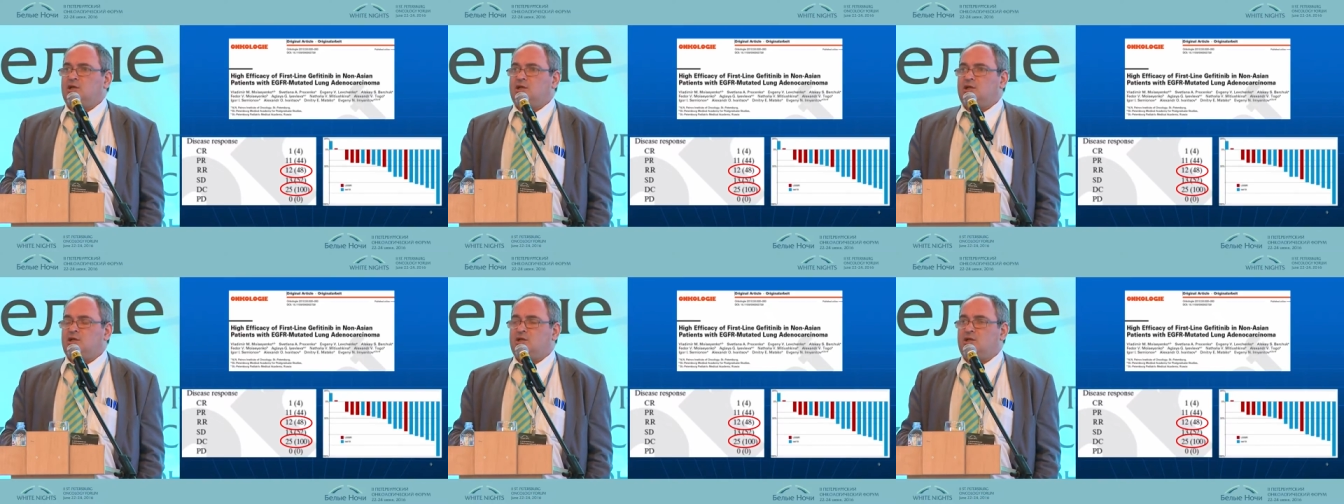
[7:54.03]

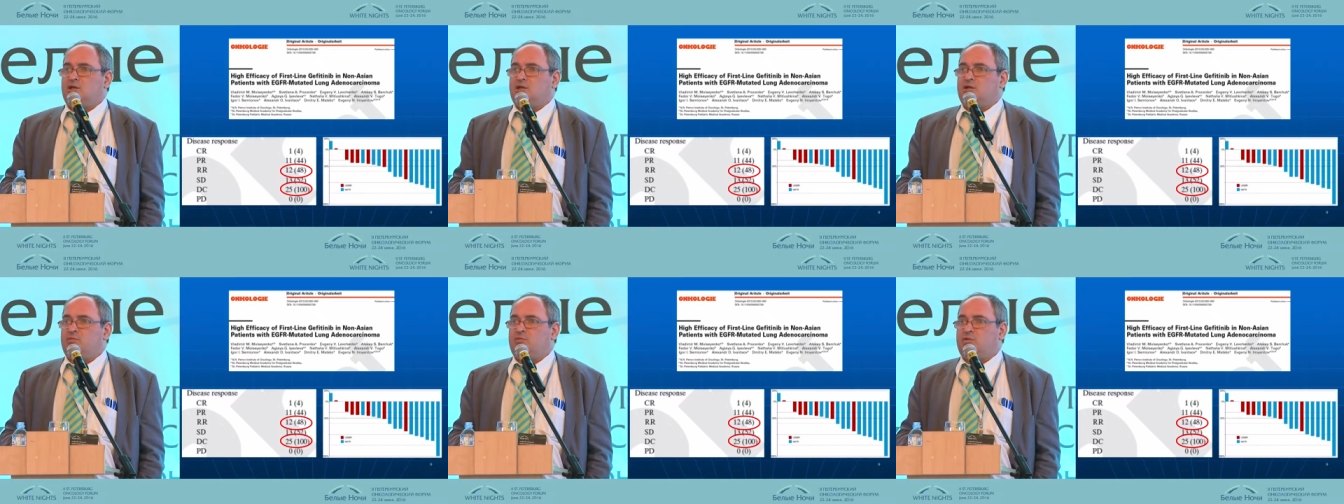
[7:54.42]

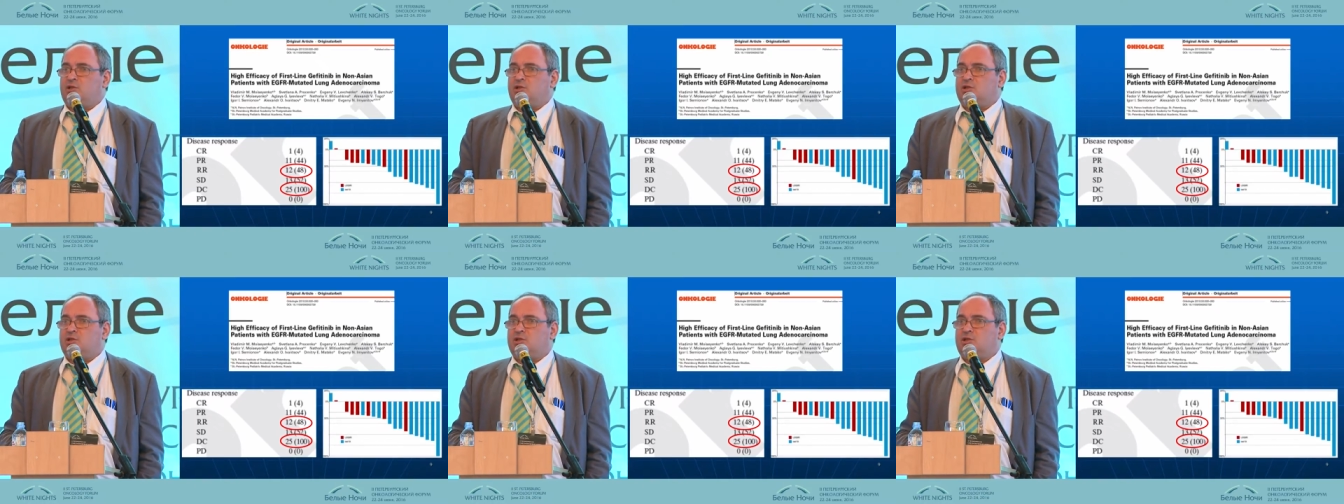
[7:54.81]
Uh,
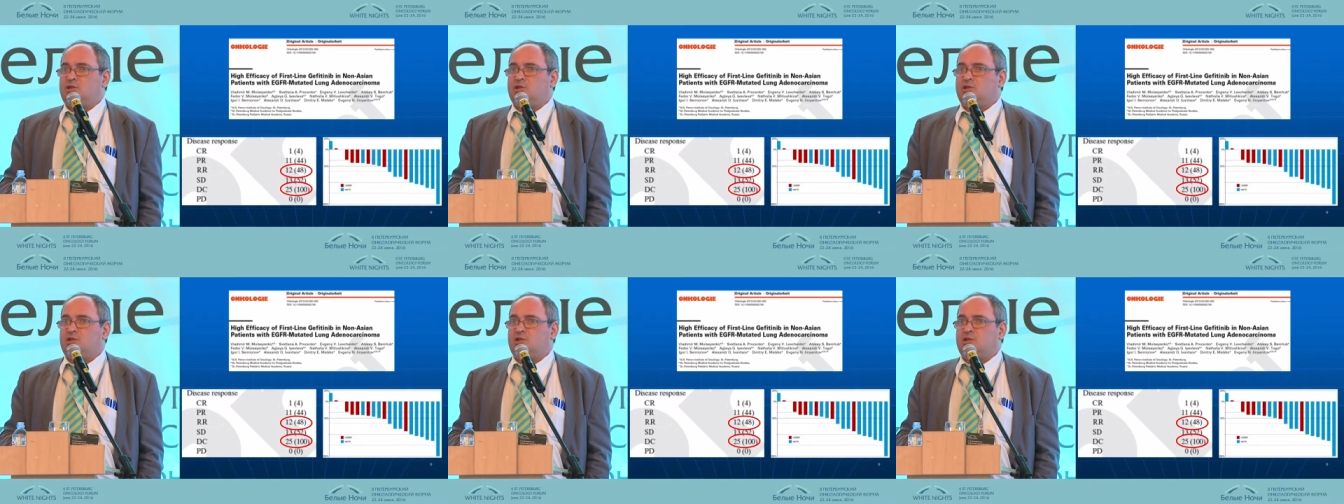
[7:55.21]
which
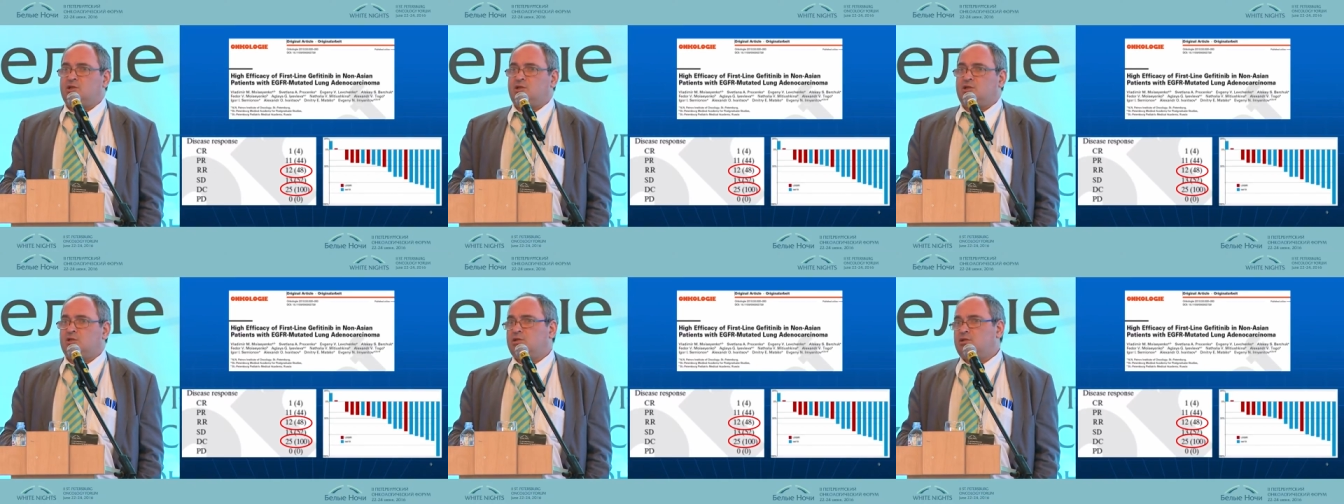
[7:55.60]

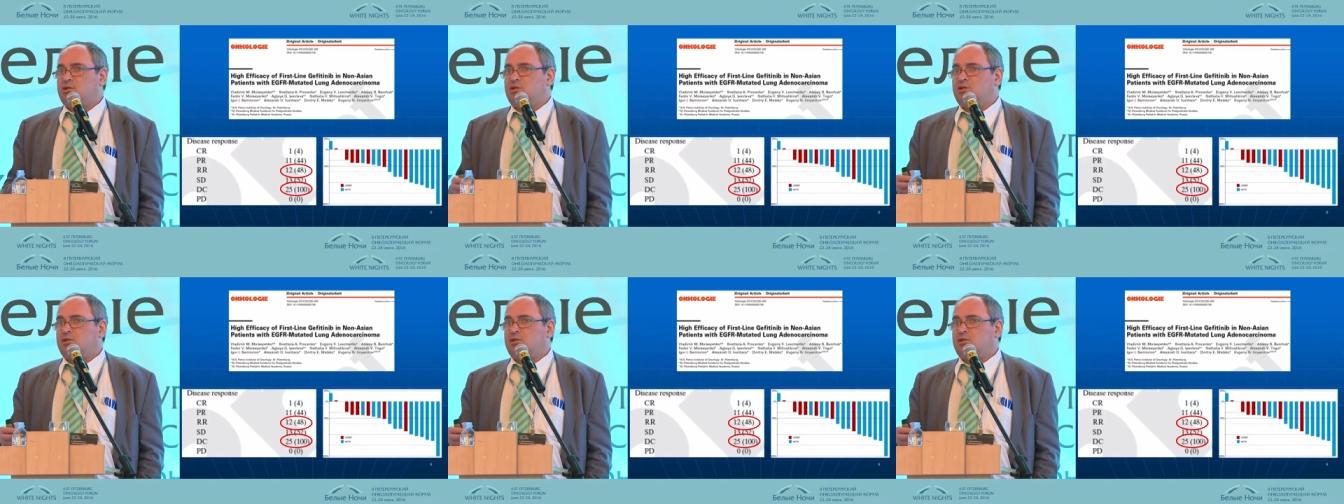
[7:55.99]
uh,